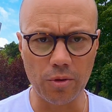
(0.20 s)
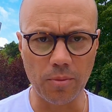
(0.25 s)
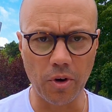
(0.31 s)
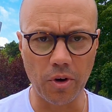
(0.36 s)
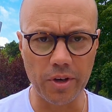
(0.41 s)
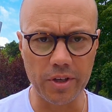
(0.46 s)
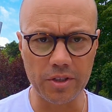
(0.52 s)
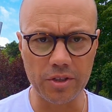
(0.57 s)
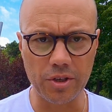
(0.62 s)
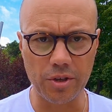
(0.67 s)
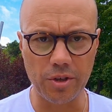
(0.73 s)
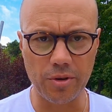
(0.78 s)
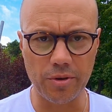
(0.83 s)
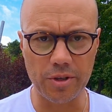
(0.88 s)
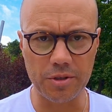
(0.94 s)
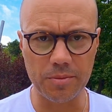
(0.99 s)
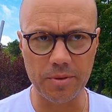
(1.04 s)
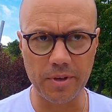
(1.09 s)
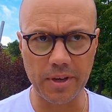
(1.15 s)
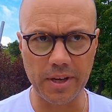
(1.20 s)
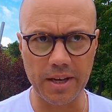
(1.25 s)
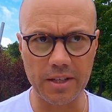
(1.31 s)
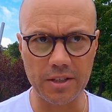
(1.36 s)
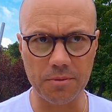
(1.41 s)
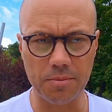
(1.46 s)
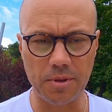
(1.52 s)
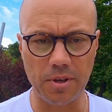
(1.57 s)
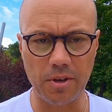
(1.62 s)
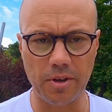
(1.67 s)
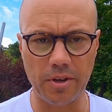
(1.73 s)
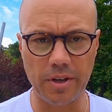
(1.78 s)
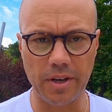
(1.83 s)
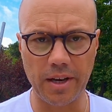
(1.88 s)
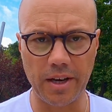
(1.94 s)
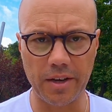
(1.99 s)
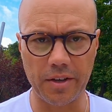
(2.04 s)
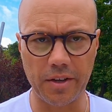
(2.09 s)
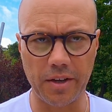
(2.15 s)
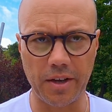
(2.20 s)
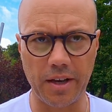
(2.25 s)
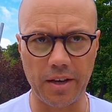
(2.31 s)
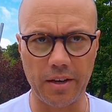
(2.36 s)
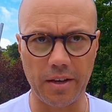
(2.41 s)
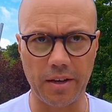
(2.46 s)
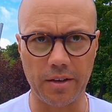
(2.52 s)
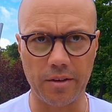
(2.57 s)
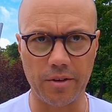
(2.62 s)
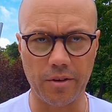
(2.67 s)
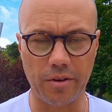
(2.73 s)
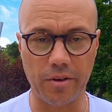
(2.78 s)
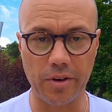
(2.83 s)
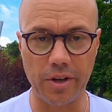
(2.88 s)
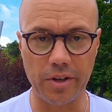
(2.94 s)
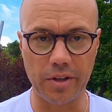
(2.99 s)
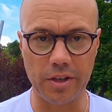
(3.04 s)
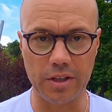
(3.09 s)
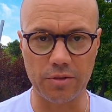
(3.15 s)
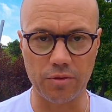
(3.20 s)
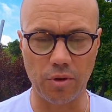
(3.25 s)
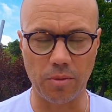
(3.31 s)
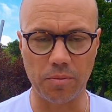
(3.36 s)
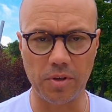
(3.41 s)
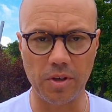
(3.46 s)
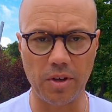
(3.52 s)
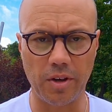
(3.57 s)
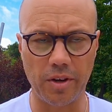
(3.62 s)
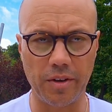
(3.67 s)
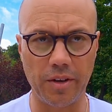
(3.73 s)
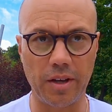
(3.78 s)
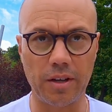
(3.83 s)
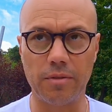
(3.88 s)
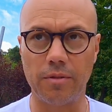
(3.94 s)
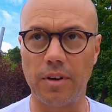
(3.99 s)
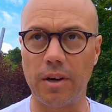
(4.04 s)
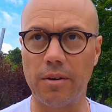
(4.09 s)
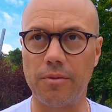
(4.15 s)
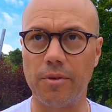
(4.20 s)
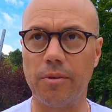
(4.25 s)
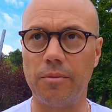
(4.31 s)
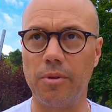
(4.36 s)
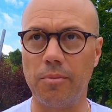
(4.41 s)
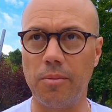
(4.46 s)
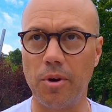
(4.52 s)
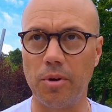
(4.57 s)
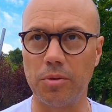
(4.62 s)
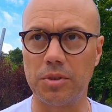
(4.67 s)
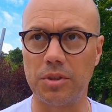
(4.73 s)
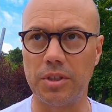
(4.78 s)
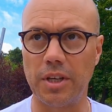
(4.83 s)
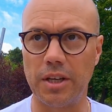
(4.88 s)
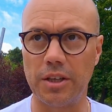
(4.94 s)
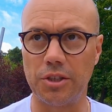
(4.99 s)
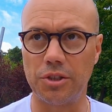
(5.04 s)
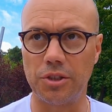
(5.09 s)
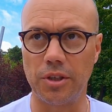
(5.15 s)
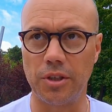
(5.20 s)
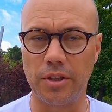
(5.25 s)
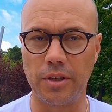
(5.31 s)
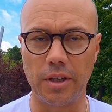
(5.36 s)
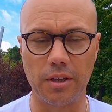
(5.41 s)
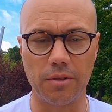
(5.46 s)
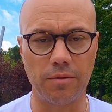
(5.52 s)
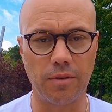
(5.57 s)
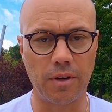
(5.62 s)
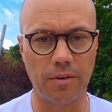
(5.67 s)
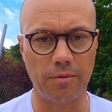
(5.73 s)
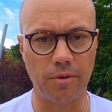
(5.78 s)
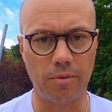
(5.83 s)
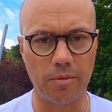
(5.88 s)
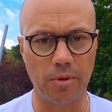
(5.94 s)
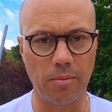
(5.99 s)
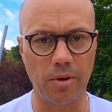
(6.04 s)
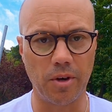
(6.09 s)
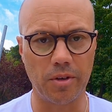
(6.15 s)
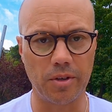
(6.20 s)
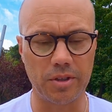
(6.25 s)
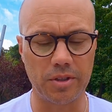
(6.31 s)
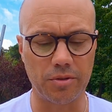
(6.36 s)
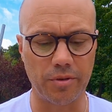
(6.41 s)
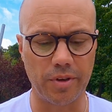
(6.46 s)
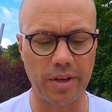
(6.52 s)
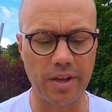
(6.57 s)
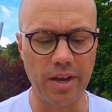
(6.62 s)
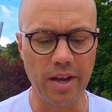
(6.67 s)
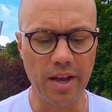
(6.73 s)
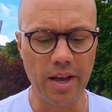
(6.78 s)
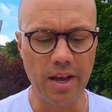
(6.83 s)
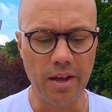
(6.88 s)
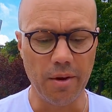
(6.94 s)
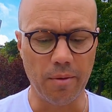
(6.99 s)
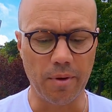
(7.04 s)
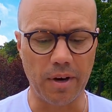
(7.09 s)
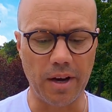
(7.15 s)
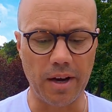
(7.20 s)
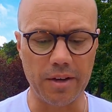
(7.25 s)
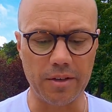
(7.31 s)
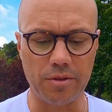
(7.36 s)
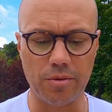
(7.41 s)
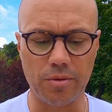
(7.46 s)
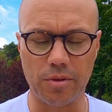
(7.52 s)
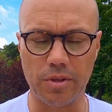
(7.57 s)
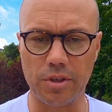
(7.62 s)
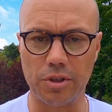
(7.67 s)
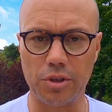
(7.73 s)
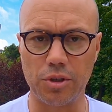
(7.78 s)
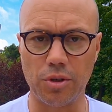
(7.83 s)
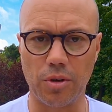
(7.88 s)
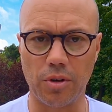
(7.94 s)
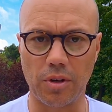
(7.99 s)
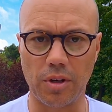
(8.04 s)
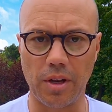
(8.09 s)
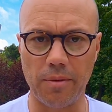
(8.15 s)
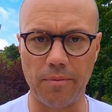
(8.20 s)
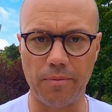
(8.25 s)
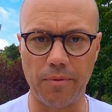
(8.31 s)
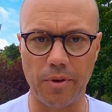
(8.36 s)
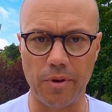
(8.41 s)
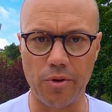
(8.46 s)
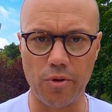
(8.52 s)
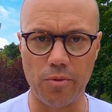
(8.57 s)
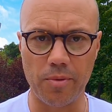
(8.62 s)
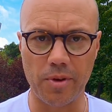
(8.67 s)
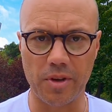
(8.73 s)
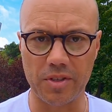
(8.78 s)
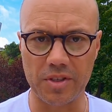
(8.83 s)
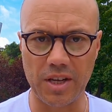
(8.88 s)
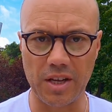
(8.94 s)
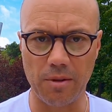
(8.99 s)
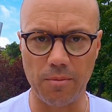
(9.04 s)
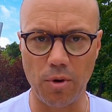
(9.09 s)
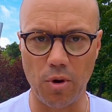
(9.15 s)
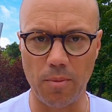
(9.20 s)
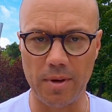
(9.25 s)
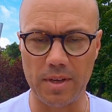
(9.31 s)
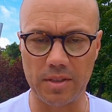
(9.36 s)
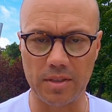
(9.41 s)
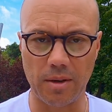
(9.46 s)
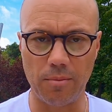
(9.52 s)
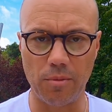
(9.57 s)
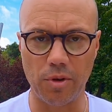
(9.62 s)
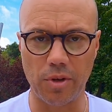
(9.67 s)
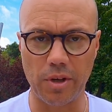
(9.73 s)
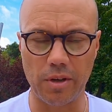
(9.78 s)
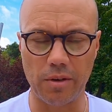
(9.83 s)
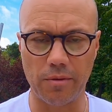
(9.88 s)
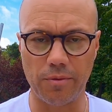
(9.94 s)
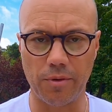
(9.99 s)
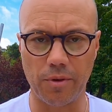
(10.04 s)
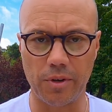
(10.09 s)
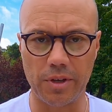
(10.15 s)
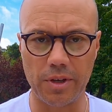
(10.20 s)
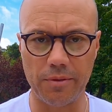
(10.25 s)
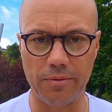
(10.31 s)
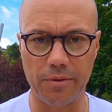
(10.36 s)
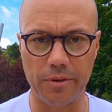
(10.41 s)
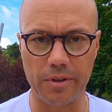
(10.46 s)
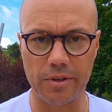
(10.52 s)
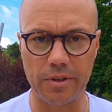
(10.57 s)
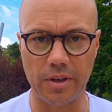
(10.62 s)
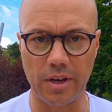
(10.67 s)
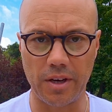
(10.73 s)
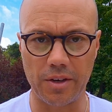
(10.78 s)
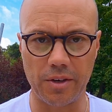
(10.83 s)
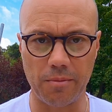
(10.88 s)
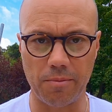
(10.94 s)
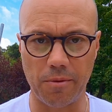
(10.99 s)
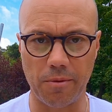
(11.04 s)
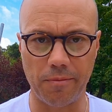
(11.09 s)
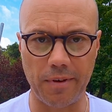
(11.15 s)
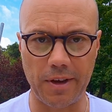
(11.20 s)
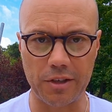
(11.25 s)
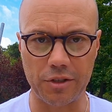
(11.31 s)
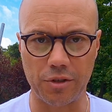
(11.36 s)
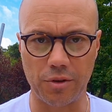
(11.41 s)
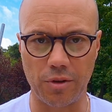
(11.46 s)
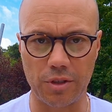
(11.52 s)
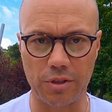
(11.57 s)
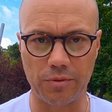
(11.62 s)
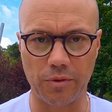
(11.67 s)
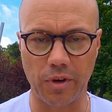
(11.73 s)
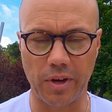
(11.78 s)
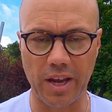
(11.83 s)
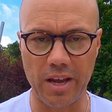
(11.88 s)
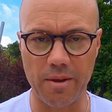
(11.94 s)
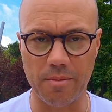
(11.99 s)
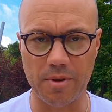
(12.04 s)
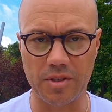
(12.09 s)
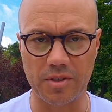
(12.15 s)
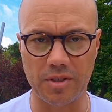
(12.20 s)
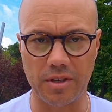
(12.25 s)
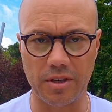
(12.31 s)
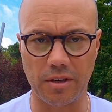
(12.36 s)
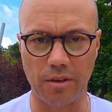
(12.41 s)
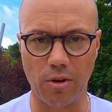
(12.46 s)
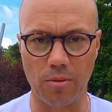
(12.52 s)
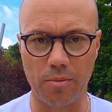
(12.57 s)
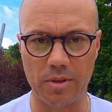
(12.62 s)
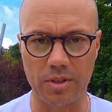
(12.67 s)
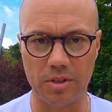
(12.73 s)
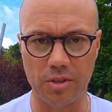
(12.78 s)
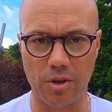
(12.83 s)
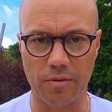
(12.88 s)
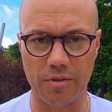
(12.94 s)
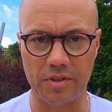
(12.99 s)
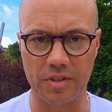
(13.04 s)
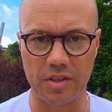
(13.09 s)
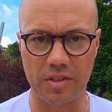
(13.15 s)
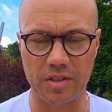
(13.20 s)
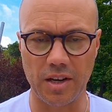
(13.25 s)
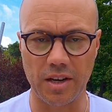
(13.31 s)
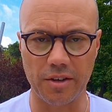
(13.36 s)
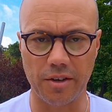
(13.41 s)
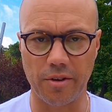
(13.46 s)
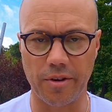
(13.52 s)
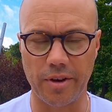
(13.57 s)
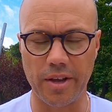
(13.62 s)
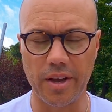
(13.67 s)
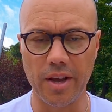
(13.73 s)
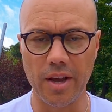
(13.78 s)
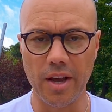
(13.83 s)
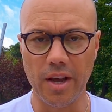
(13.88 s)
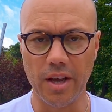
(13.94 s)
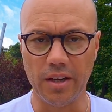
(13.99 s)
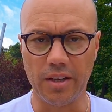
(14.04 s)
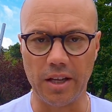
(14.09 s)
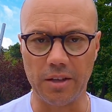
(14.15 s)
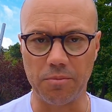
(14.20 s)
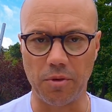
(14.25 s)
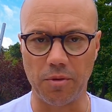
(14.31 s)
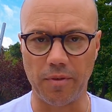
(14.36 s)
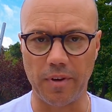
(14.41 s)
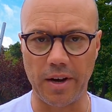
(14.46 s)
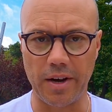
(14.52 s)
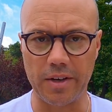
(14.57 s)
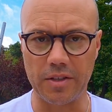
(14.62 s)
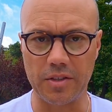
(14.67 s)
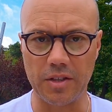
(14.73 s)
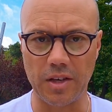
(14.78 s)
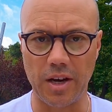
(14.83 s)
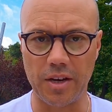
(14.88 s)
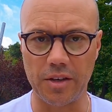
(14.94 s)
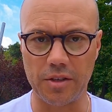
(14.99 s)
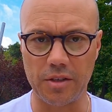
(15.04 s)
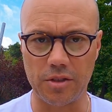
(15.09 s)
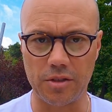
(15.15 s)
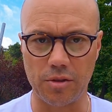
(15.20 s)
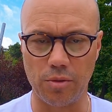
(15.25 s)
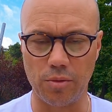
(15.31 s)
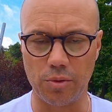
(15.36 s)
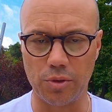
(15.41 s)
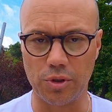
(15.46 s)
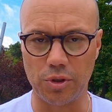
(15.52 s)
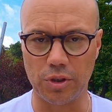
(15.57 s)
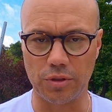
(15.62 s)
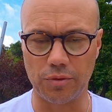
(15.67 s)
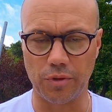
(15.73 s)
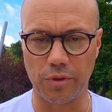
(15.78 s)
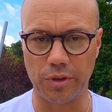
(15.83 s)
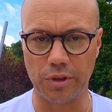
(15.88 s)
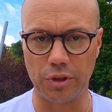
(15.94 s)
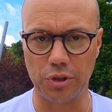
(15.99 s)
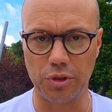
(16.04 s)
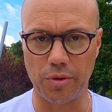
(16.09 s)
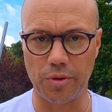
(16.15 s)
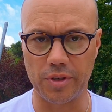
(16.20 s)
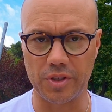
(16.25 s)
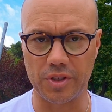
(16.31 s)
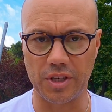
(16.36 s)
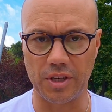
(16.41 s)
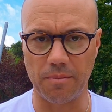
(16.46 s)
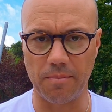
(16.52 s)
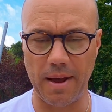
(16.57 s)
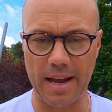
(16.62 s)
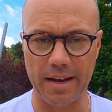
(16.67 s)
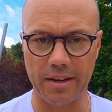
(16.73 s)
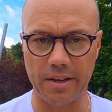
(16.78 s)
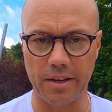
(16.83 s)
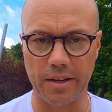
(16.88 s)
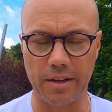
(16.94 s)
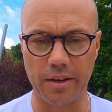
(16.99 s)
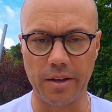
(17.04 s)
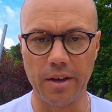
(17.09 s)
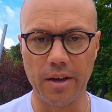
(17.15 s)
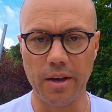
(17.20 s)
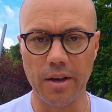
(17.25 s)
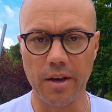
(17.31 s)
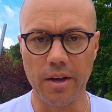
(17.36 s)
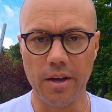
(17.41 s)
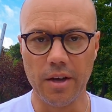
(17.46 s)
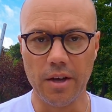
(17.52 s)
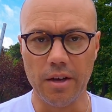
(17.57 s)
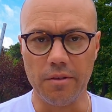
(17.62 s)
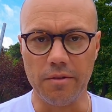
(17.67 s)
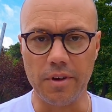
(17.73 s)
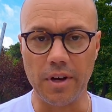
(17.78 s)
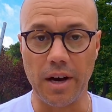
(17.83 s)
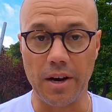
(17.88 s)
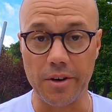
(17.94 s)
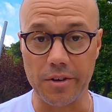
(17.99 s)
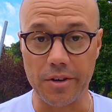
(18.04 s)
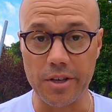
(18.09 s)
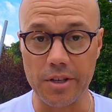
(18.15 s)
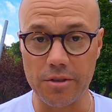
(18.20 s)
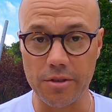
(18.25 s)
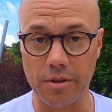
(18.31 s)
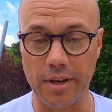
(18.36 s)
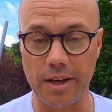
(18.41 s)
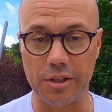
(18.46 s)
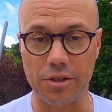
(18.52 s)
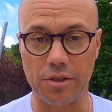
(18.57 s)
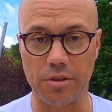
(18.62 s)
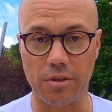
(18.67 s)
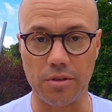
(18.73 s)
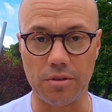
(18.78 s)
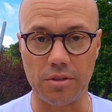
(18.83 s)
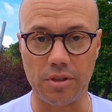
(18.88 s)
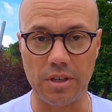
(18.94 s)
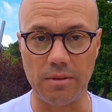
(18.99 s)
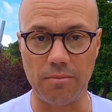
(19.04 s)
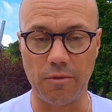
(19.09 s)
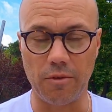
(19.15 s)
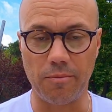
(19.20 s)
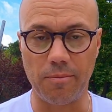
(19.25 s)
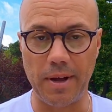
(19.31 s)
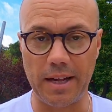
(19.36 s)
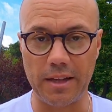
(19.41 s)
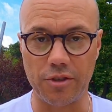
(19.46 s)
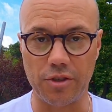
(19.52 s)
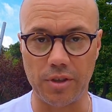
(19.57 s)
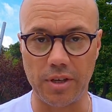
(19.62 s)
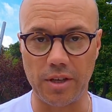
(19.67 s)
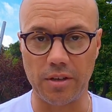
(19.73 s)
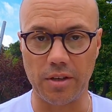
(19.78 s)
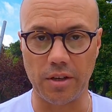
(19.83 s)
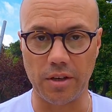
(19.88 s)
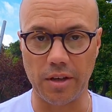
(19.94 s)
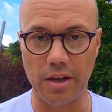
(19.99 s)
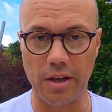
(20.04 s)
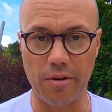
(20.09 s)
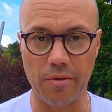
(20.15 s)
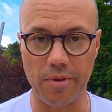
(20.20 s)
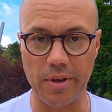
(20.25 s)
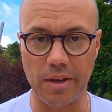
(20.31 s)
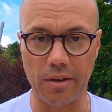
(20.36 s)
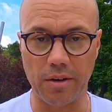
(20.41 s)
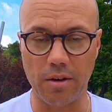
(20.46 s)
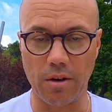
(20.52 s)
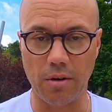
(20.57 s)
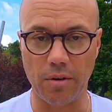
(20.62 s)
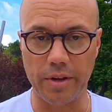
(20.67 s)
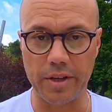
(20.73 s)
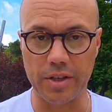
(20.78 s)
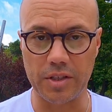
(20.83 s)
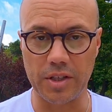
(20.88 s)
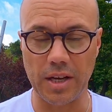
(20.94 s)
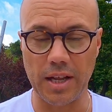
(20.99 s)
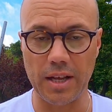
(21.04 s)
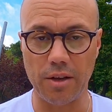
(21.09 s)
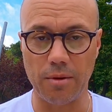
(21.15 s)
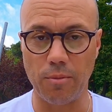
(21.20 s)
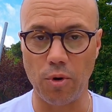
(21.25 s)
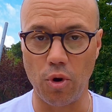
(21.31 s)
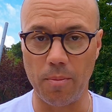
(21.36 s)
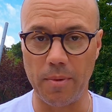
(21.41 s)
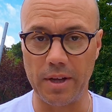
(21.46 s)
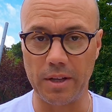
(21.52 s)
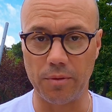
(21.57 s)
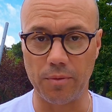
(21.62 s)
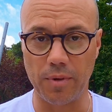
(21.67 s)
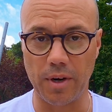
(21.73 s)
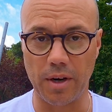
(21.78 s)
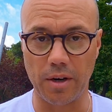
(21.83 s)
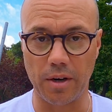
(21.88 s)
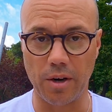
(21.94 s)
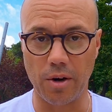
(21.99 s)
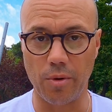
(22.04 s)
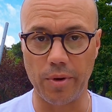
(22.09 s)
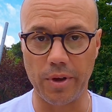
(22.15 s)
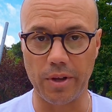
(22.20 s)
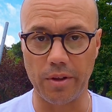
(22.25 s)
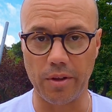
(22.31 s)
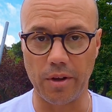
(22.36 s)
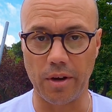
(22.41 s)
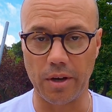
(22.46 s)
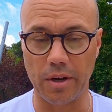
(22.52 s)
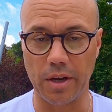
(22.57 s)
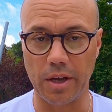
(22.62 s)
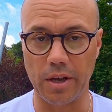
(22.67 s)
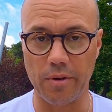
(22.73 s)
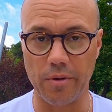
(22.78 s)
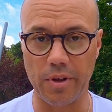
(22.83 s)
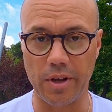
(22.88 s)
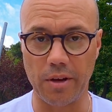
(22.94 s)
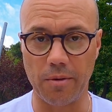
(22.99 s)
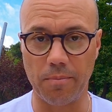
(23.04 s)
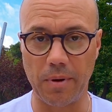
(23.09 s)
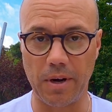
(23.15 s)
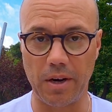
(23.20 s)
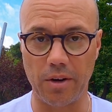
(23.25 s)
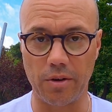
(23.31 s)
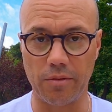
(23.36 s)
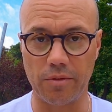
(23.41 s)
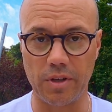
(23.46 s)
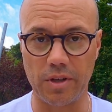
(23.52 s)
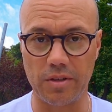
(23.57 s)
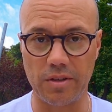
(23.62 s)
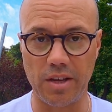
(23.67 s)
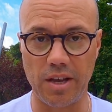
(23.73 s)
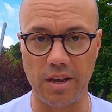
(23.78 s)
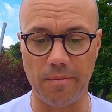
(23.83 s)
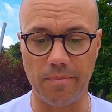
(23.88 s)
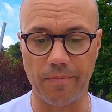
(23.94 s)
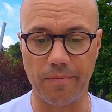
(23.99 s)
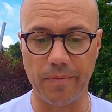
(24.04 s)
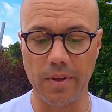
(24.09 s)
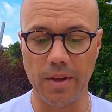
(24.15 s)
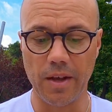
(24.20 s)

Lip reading: good morning to you. It's me again, Spiller, the IT headhunter. Greetings from Tihany, not far from the boat station, not far from the monastery, where I took this short clip for you because at the moment I'm looking for different IT professionals for KBC Global Services Hungary that provides IT solutions for insurance and banking. We are an international team of Belgian and Hungarian colleagues, and at the moment we are growing the Hungarian part of the team.